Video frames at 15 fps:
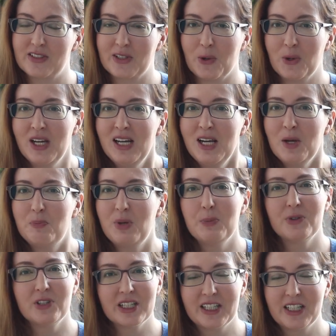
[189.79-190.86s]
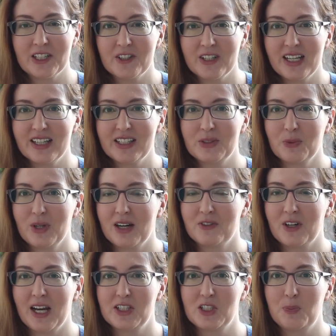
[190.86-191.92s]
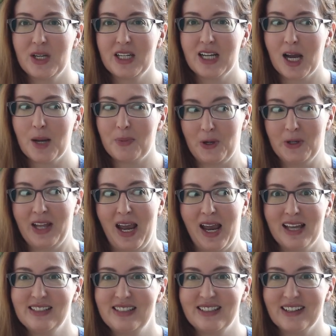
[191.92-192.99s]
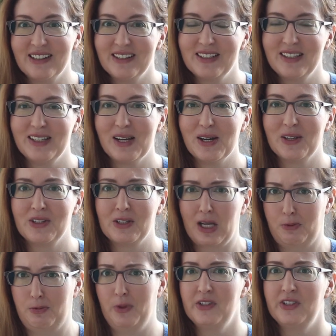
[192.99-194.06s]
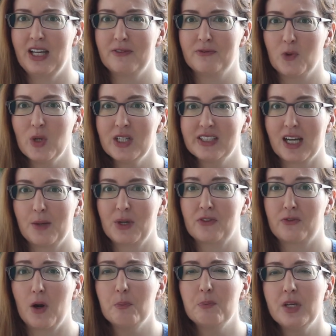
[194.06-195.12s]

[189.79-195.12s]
So people are curious whenever I speak up, all the heads turn, you know, and they're like, where's that voice coming from?